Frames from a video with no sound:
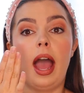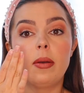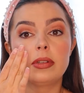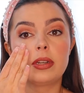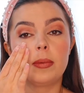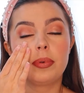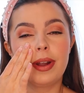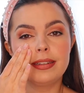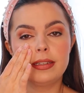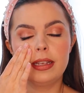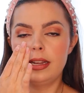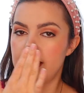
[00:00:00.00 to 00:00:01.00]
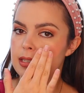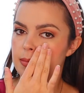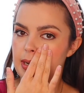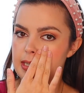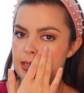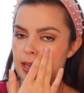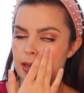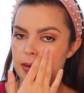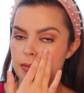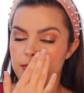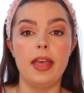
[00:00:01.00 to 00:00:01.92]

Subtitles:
I will start pressing it into my skin.